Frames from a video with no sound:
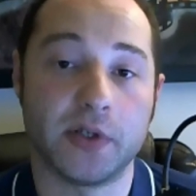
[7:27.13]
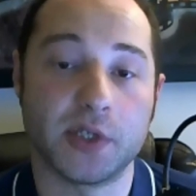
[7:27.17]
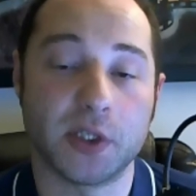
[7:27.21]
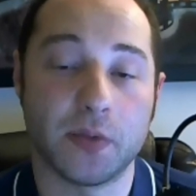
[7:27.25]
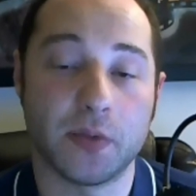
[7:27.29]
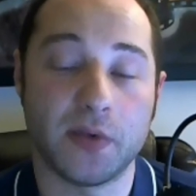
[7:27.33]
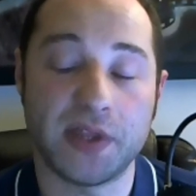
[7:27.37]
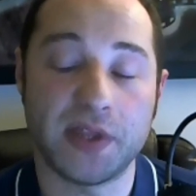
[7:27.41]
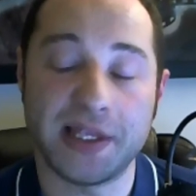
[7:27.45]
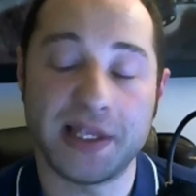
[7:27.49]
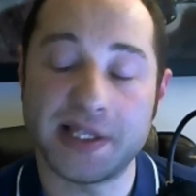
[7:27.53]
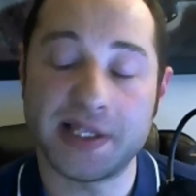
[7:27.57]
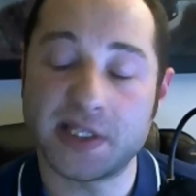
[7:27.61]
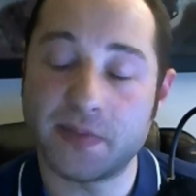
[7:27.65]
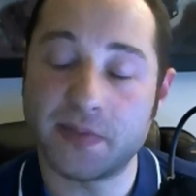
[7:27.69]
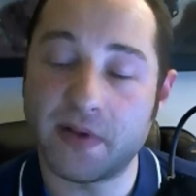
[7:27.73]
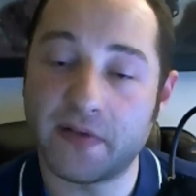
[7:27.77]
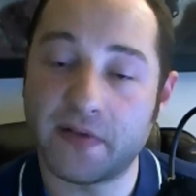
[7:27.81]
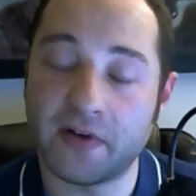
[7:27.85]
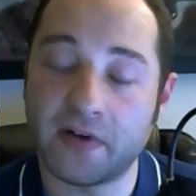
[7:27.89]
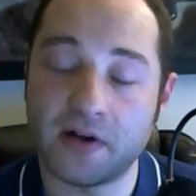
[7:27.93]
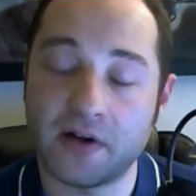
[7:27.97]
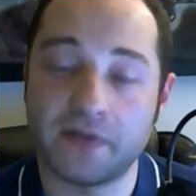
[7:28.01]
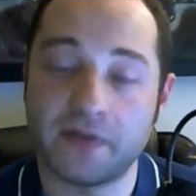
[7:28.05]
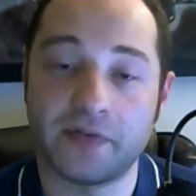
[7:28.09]
So we think this is going to be a
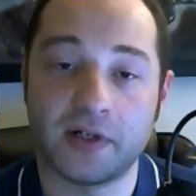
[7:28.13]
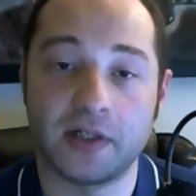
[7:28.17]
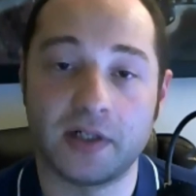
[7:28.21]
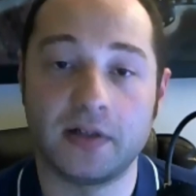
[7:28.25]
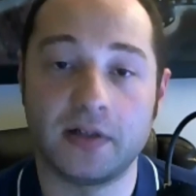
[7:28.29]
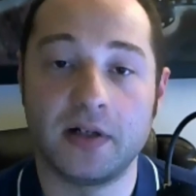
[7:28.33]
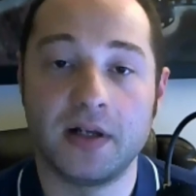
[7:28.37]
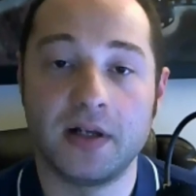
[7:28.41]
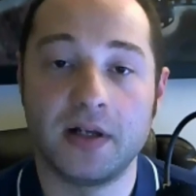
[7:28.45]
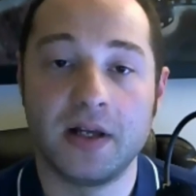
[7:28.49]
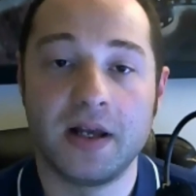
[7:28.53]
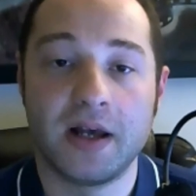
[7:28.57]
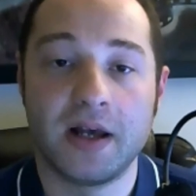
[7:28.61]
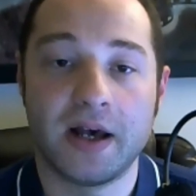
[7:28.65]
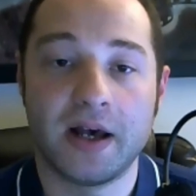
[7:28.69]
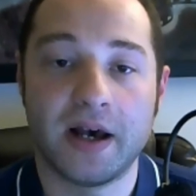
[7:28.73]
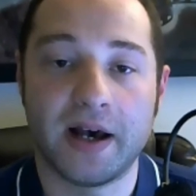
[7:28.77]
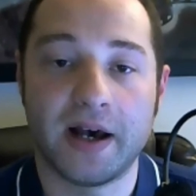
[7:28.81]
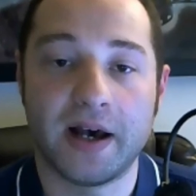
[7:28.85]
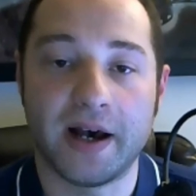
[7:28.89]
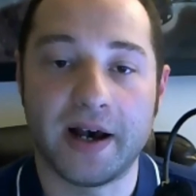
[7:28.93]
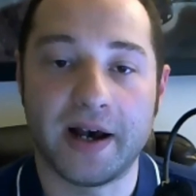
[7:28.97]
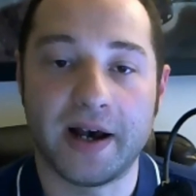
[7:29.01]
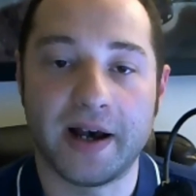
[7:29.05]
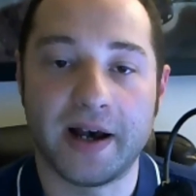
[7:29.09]
very fun
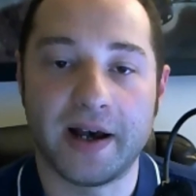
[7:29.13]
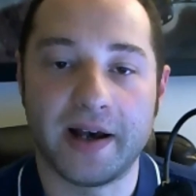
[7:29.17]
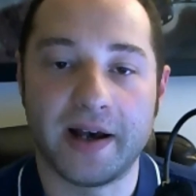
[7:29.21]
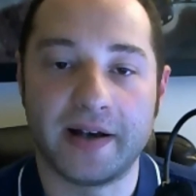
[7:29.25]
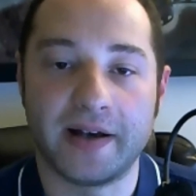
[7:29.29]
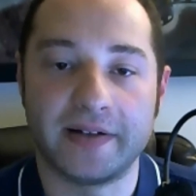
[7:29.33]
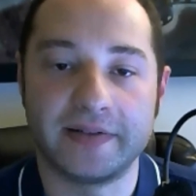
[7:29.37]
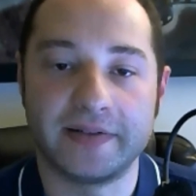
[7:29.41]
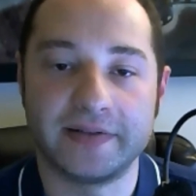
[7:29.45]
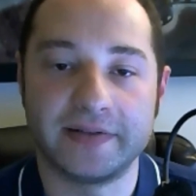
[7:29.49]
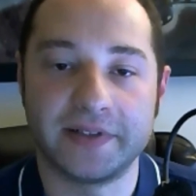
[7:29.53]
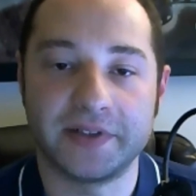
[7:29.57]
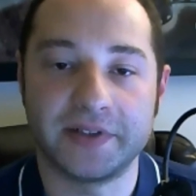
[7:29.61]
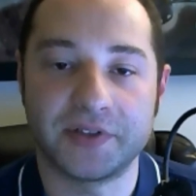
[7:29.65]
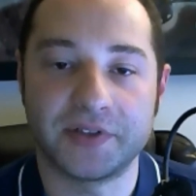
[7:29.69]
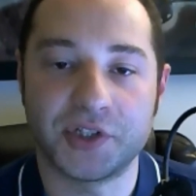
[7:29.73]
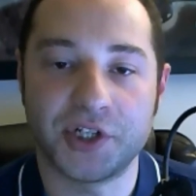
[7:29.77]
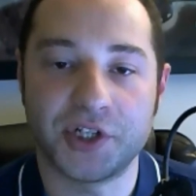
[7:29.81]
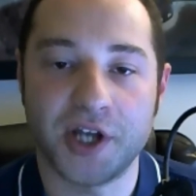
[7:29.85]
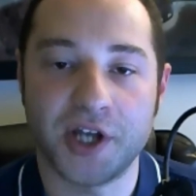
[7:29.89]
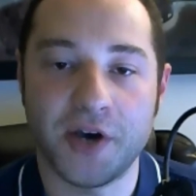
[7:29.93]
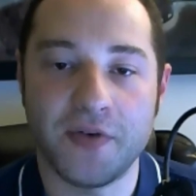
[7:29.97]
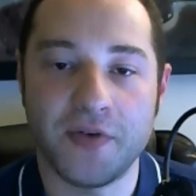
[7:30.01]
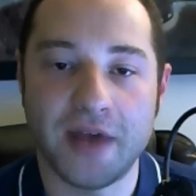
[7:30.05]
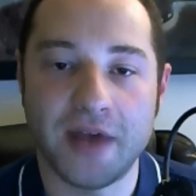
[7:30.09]
little
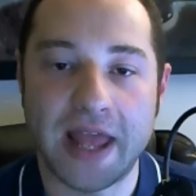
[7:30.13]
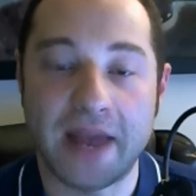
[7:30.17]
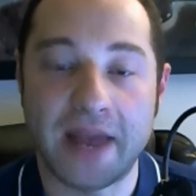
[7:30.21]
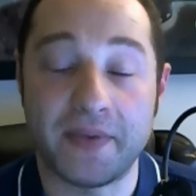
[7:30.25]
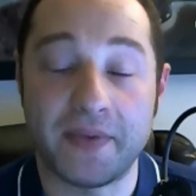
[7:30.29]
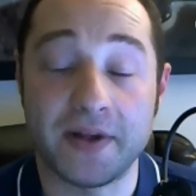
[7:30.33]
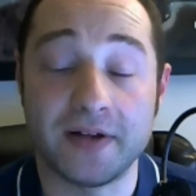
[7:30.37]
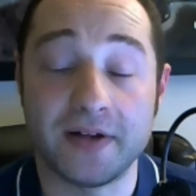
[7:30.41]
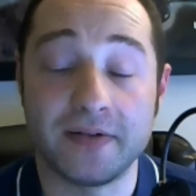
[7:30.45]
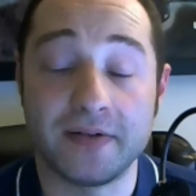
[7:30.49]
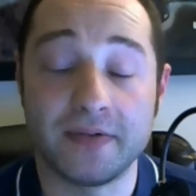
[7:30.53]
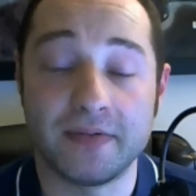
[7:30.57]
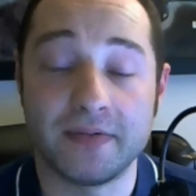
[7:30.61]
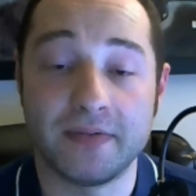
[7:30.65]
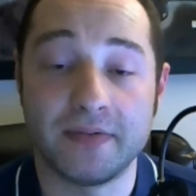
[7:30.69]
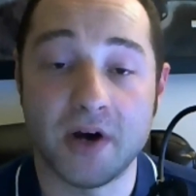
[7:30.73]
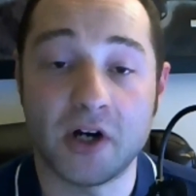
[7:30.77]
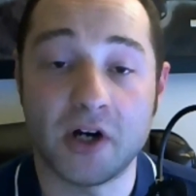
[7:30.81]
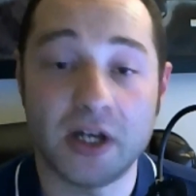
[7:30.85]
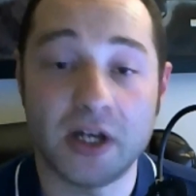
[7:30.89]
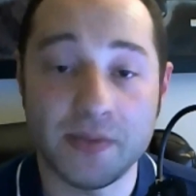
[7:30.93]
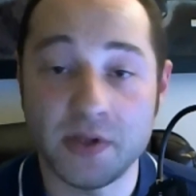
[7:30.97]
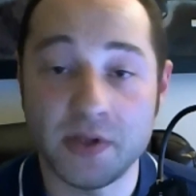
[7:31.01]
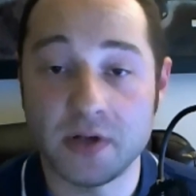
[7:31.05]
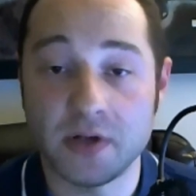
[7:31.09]
show, and we
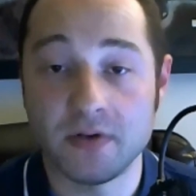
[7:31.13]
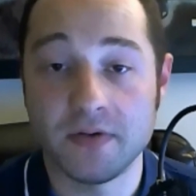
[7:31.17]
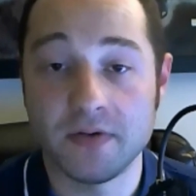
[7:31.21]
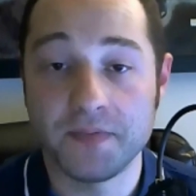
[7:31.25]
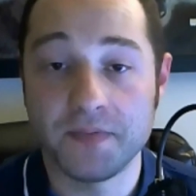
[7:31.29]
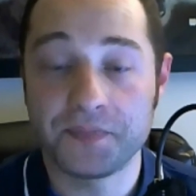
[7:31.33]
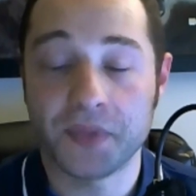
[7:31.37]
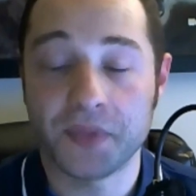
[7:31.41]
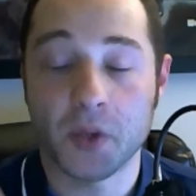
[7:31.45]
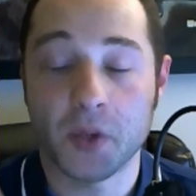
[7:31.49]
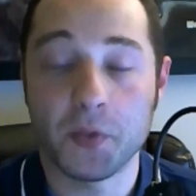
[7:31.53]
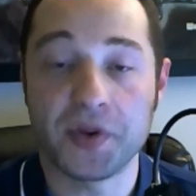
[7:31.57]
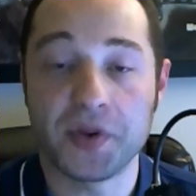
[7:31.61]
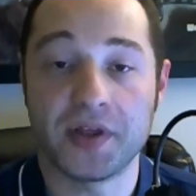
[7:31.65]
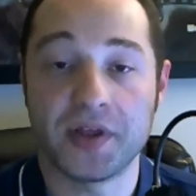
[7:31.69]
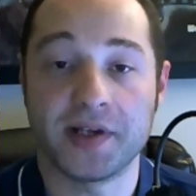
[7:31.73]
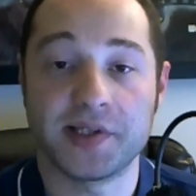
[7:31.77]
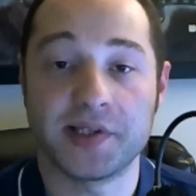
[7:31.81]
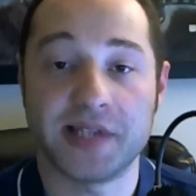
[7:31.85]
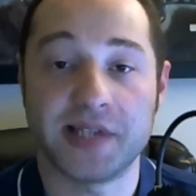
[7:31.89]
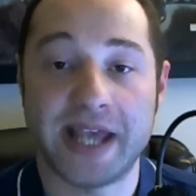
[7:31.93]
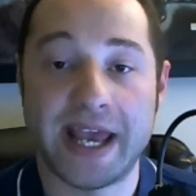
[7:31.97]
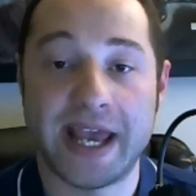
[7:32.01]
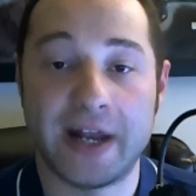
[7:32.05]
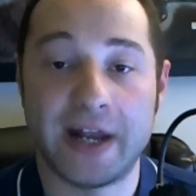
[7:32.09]
welcome you with
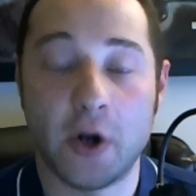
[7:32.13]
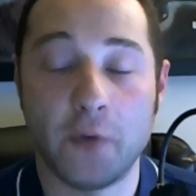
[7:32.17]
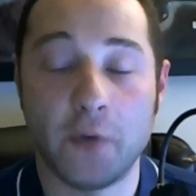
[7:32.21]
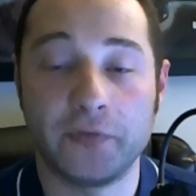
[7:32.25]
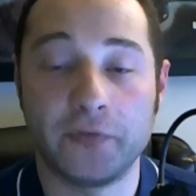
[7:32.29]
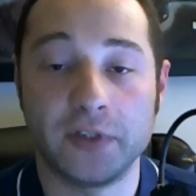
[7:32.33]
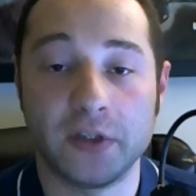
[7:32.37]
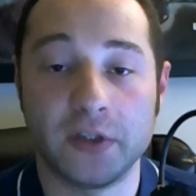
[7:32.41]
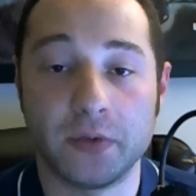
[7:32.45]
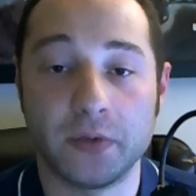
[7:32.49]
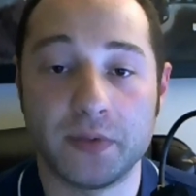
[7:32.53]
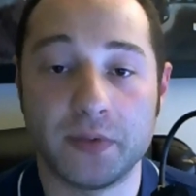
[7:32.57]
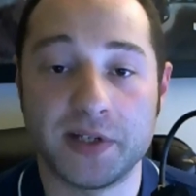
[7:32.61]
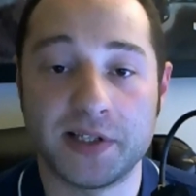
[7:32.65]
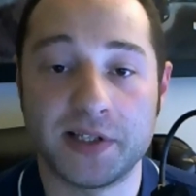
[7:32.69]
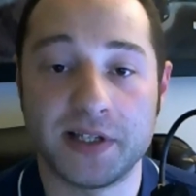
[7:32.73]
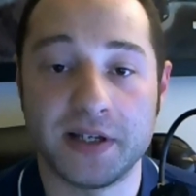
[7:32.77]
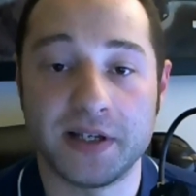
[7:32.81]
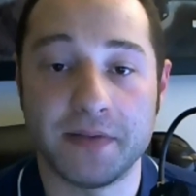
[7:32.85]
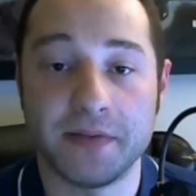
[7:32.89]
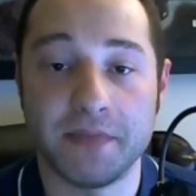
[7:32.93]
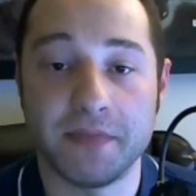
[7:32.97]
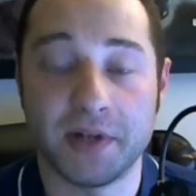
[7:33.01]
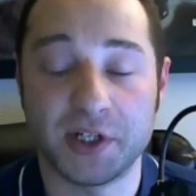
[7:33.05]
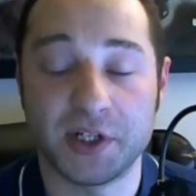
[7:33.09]
us, and hopefully we'll be
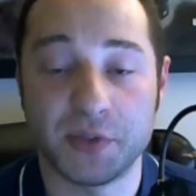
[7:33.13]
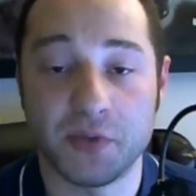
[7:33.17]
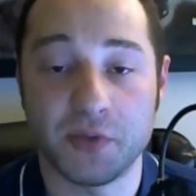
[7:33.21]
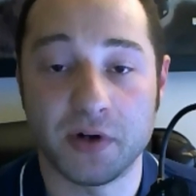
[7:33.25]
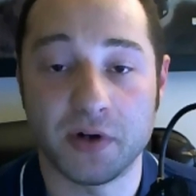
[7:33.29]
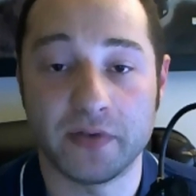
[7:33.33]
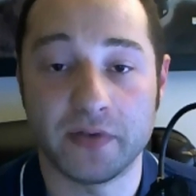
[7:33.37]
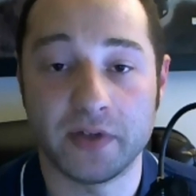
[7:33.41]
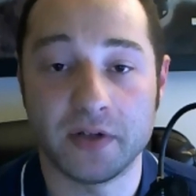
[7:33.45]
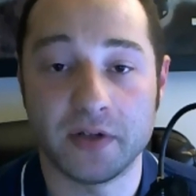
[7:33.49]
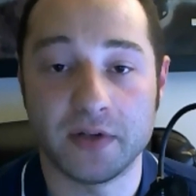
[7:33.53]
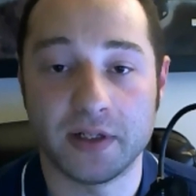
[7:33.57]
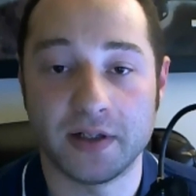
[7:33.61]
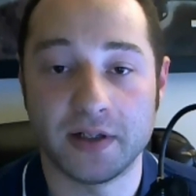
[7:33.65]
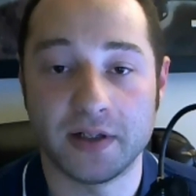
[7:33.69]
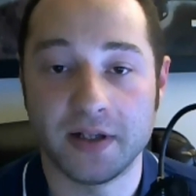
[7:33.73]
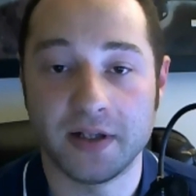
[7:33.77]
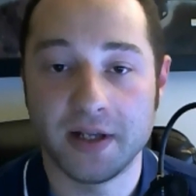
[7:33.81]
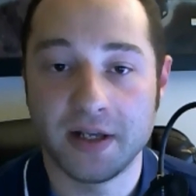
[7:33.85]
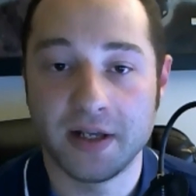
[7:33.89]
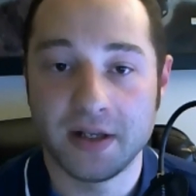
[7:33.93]
seeing much more of you, and